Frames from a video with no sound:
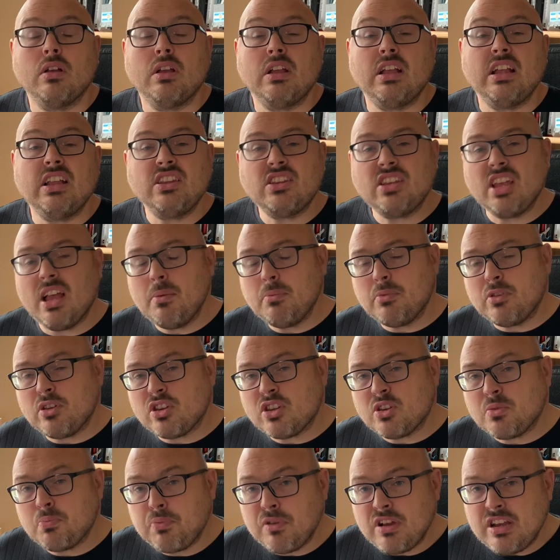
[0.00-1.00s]
In terms of
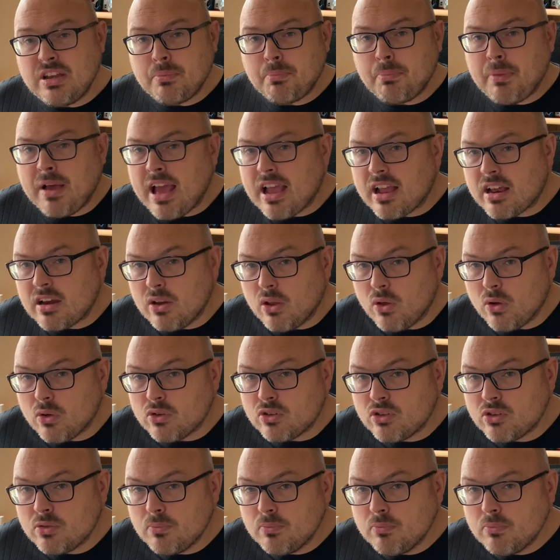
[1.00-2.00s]
sprint
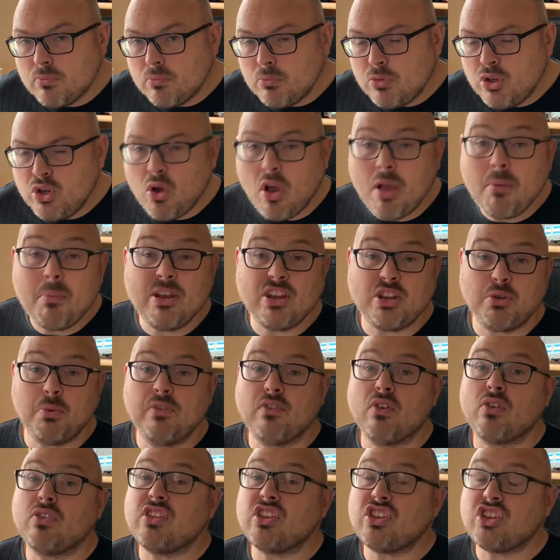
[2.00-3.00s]
backlogs, I mentioned we've
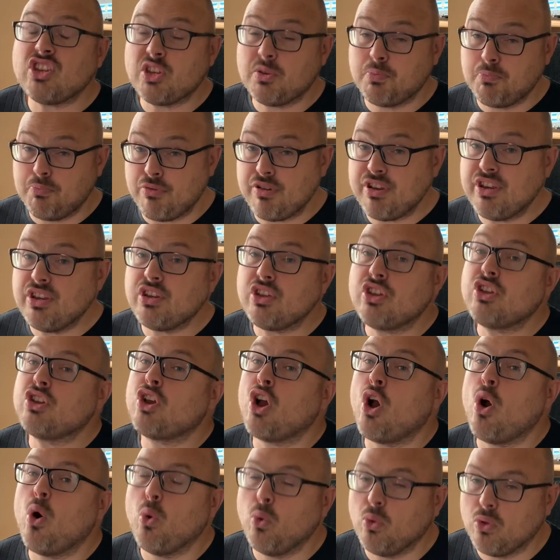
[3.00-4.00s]
got this sprint
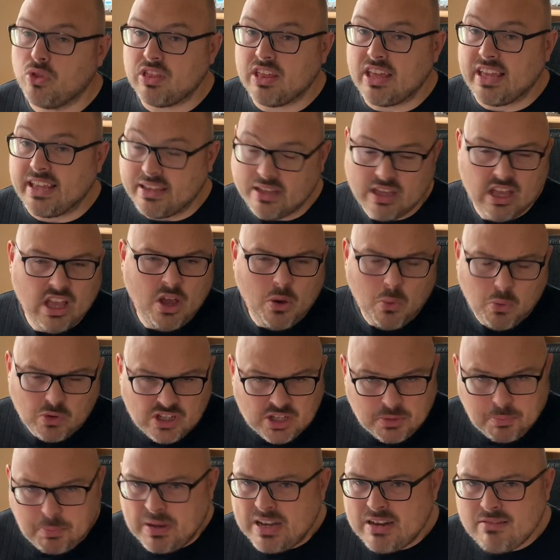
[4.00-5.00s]
goal thing, which
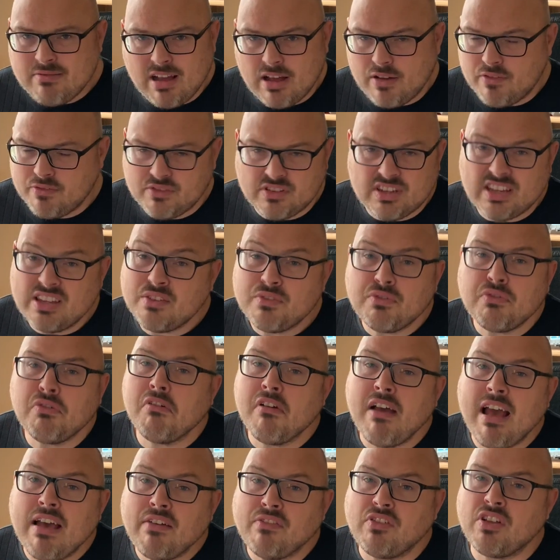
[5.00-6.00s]
has been around since
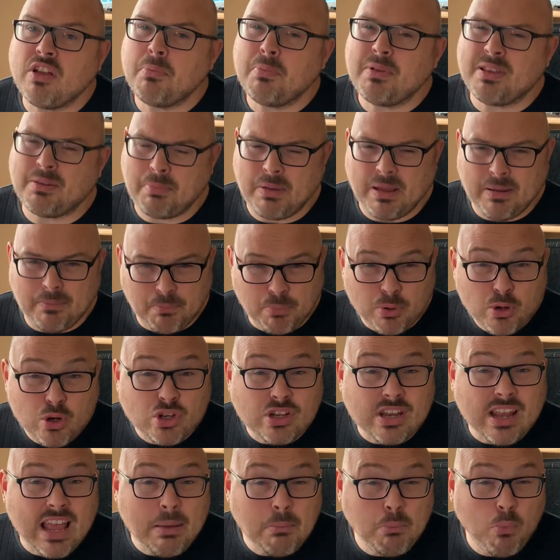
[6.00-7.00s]
forever, but it's being
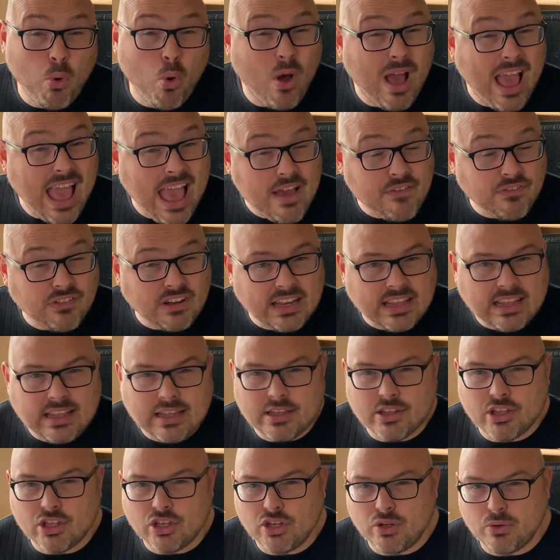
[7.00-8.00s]
pushed more heavily
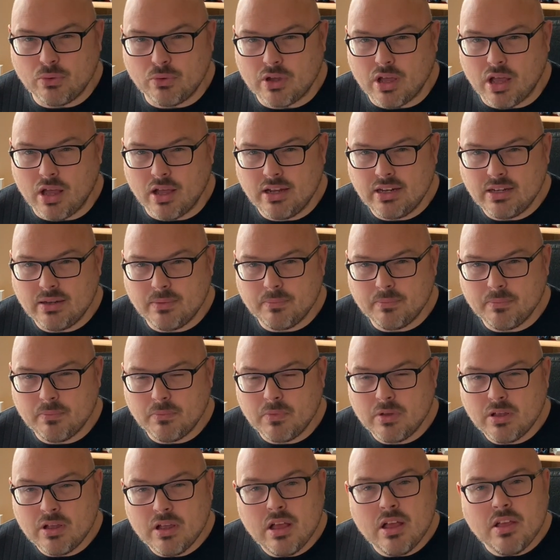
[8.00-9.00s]
in the new guide.
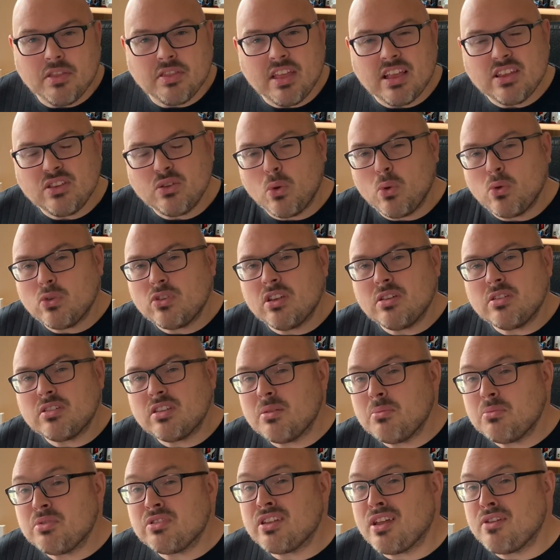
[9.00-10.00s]
There's also
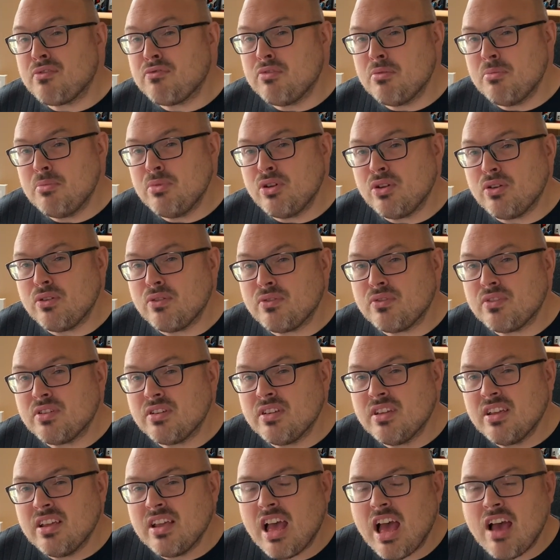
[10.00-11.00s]
some stuff removed
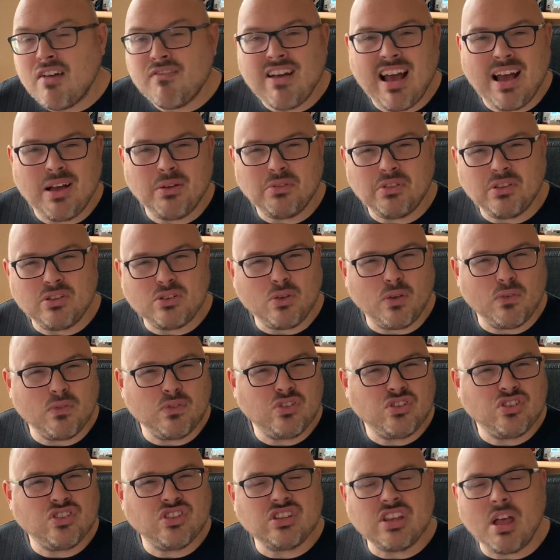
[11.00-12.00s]
around the sort of
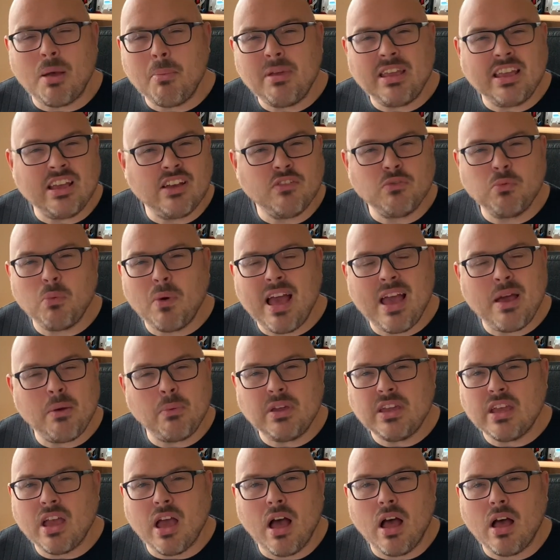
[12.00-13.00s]
summing of where
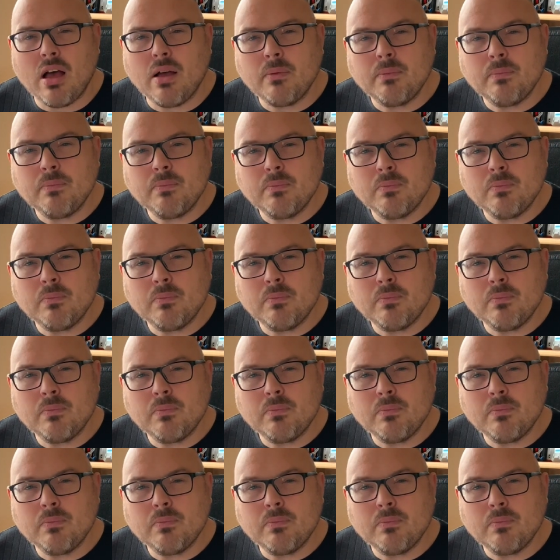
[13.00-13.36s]
we are.